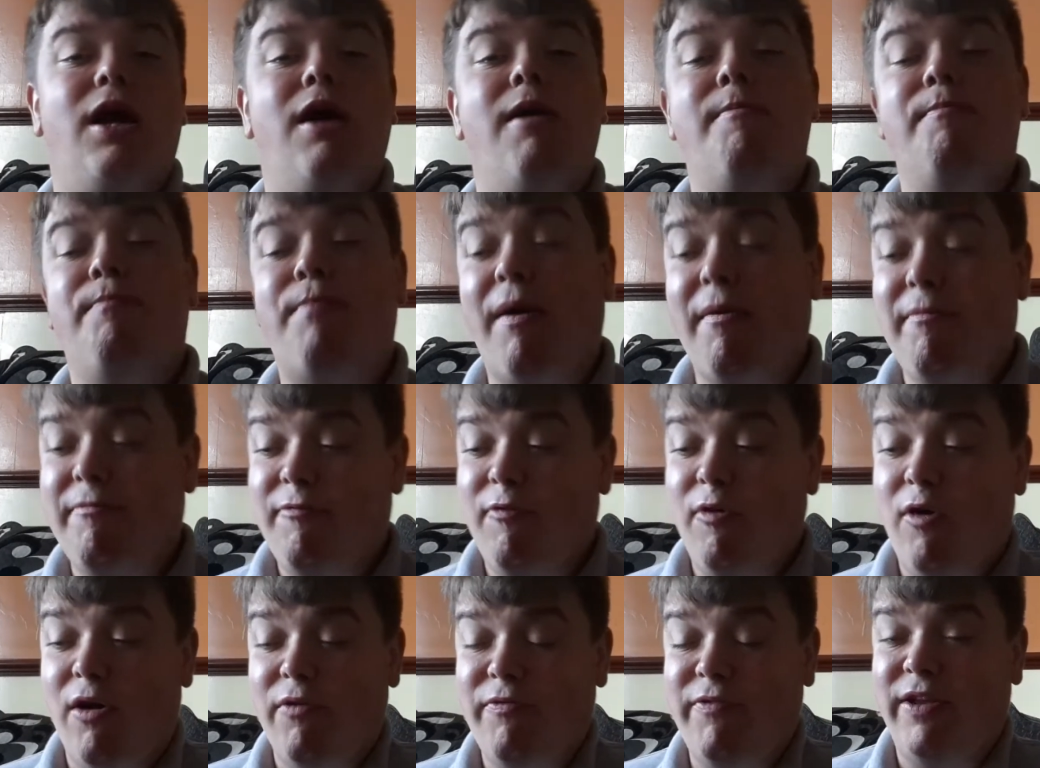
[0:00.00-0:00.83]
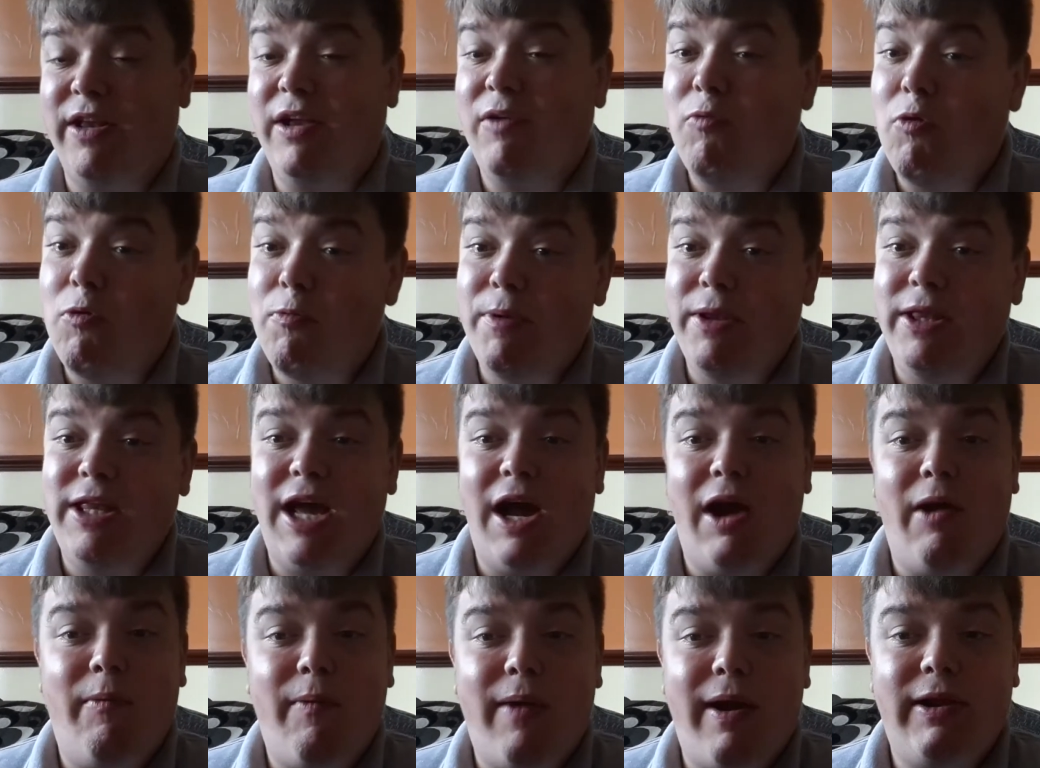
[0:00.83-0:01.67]
But four, I think it will be
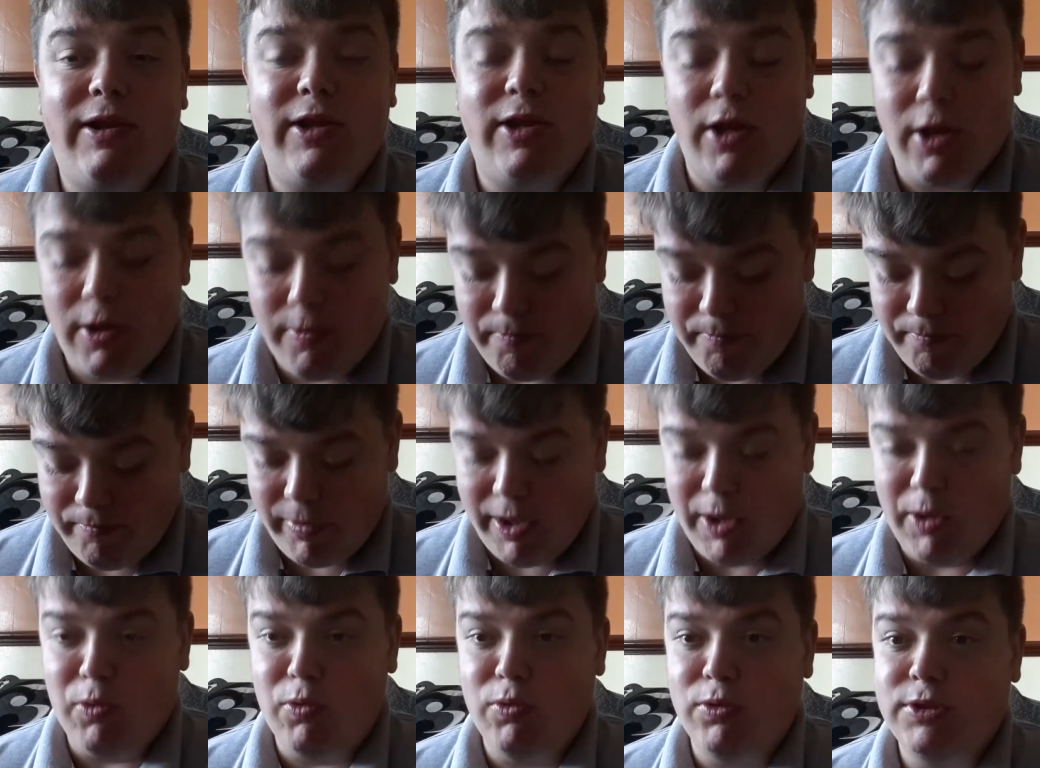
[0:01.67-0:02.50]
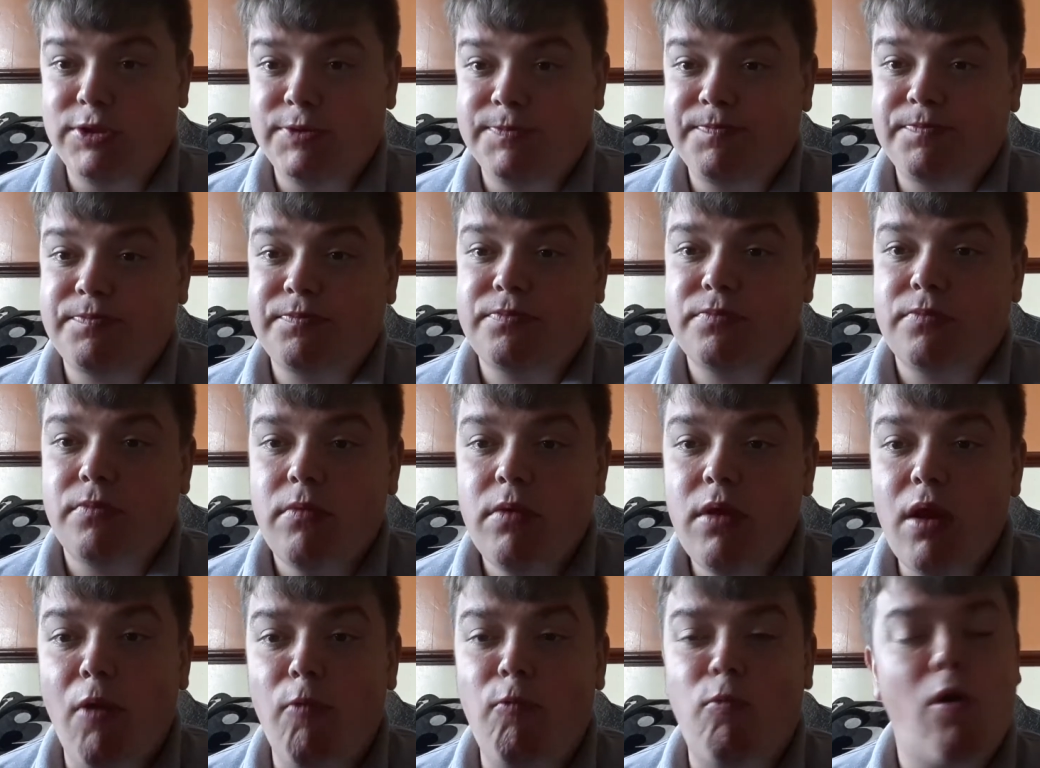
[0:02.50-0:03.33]
Diarra, Mills,
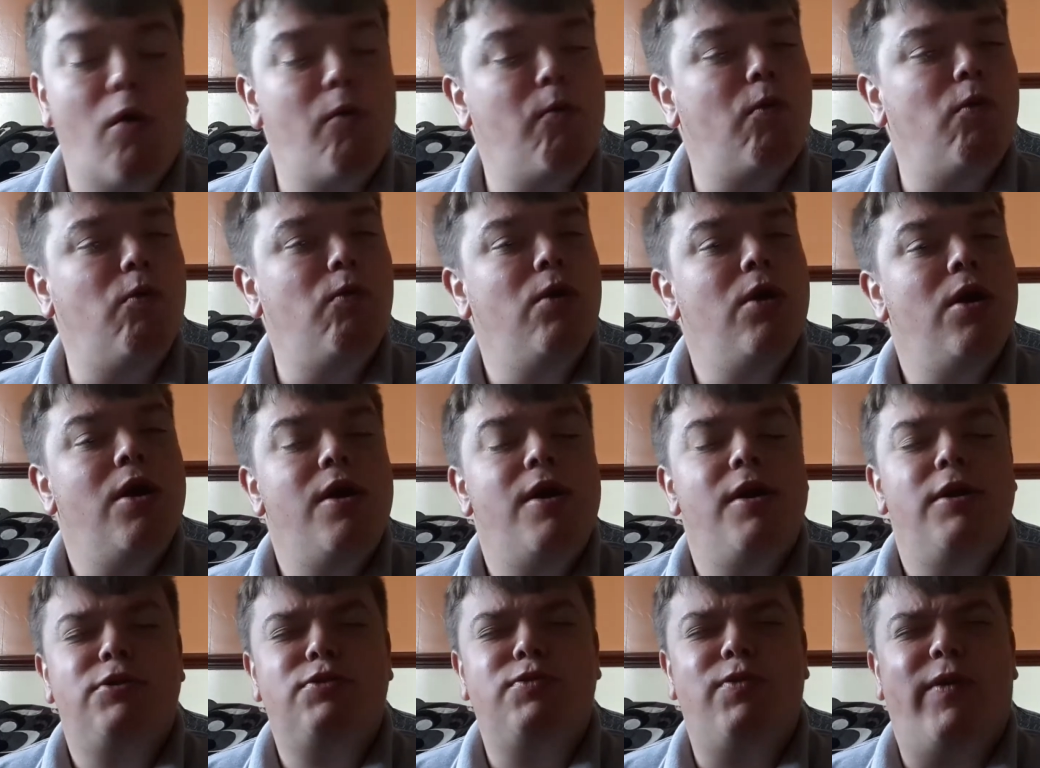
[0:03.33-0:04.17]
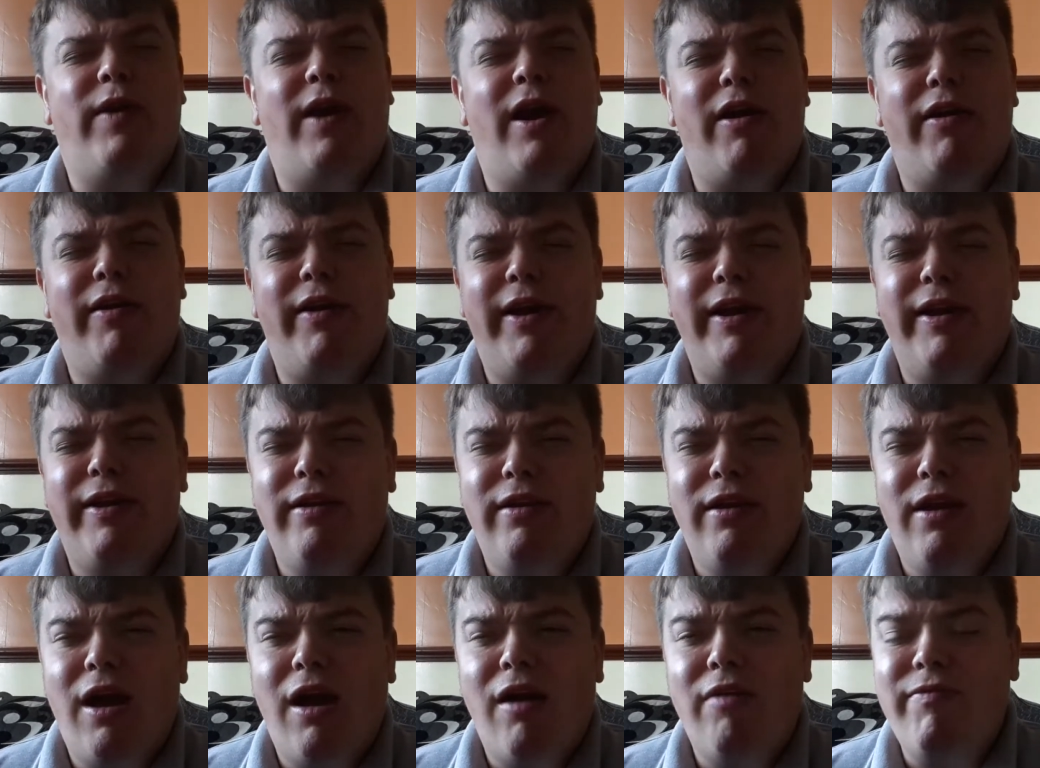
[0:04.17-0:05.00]
Worrell, Troy.
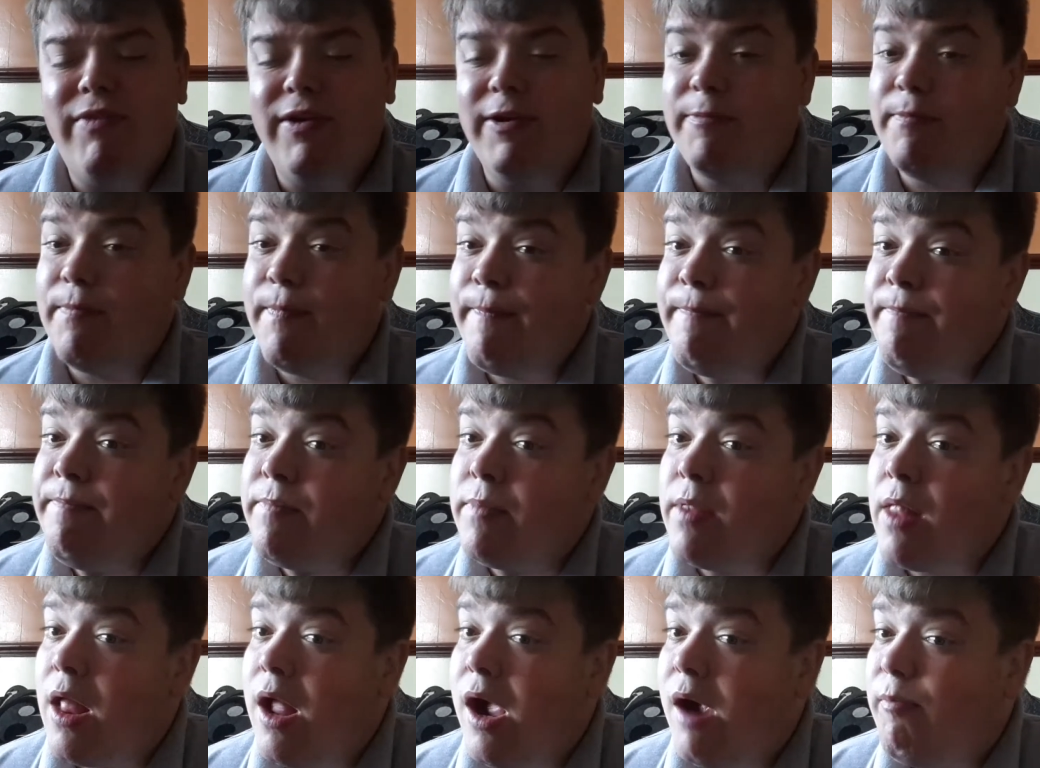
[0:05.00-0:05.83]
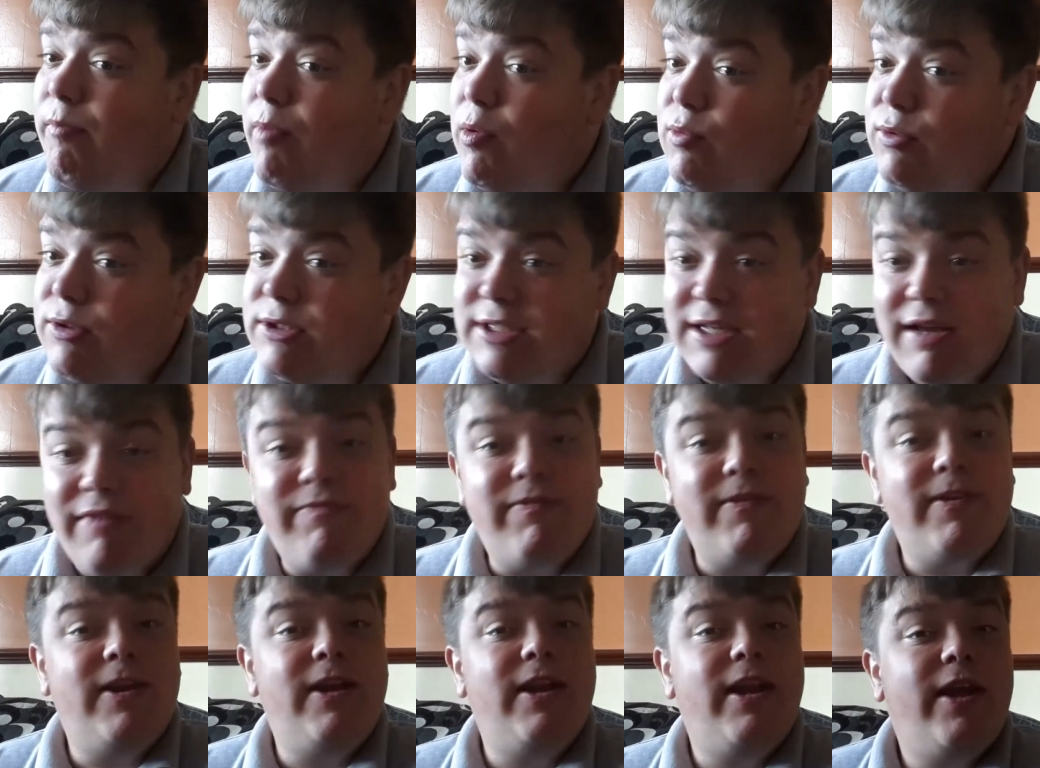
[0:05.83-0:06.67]
I think Mills
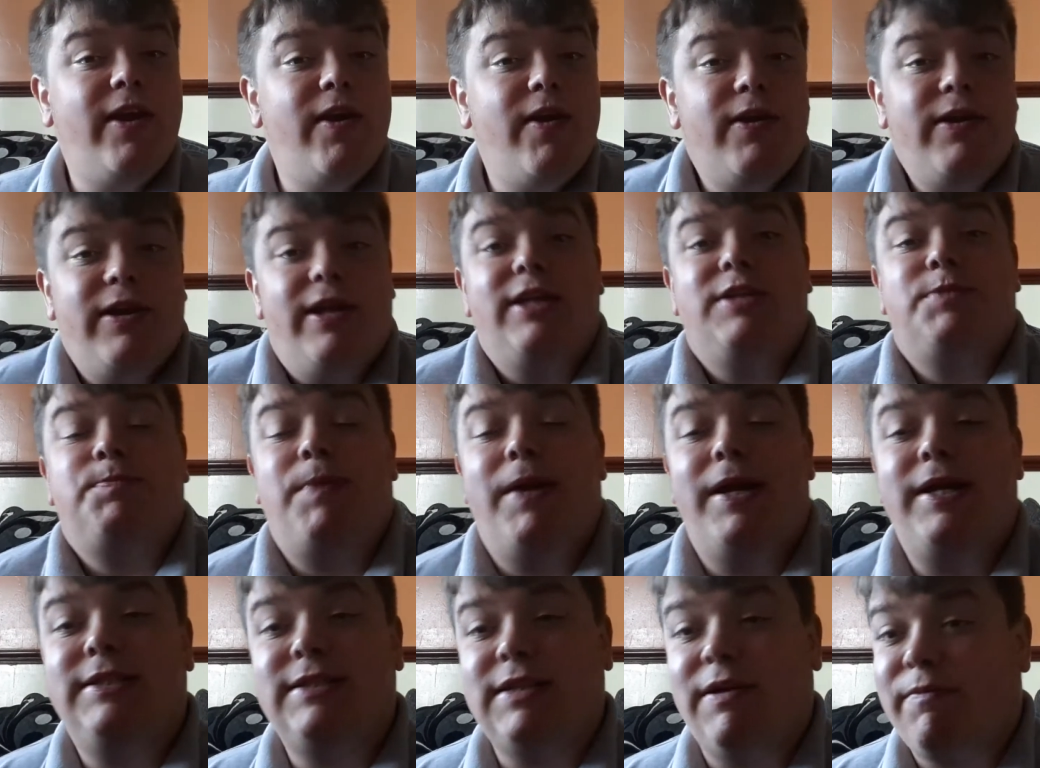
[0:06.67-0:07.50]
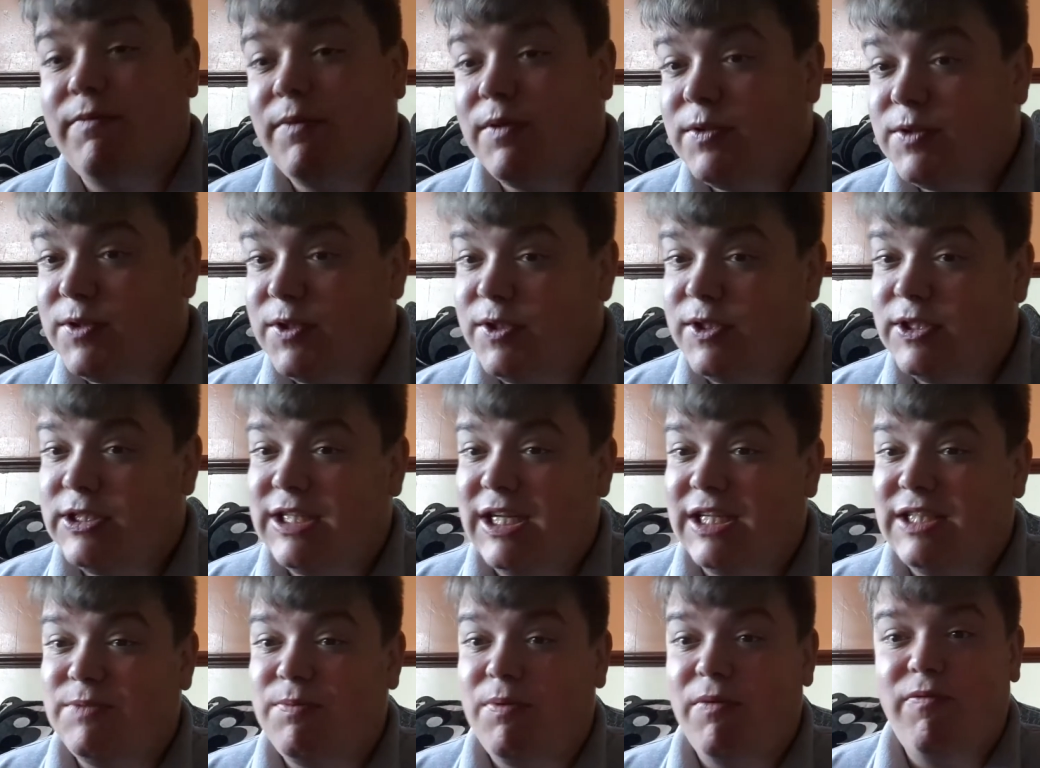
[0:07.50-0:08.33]
definitely earned his place after
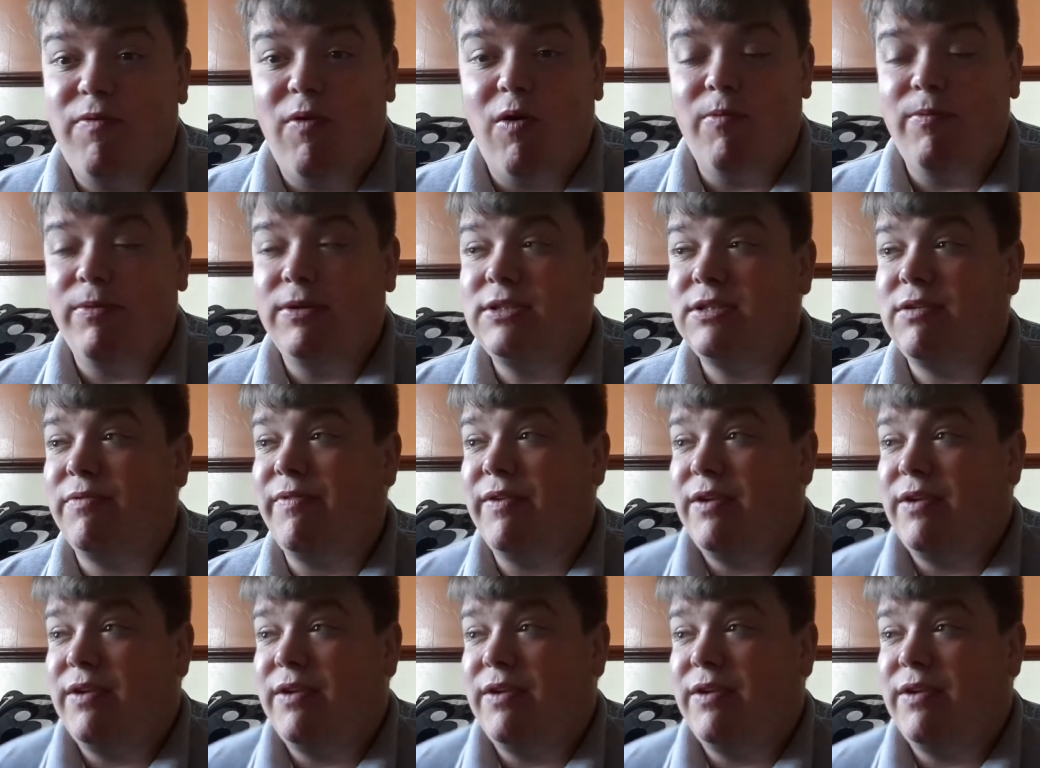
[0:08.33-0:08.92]
Tuesday's performance.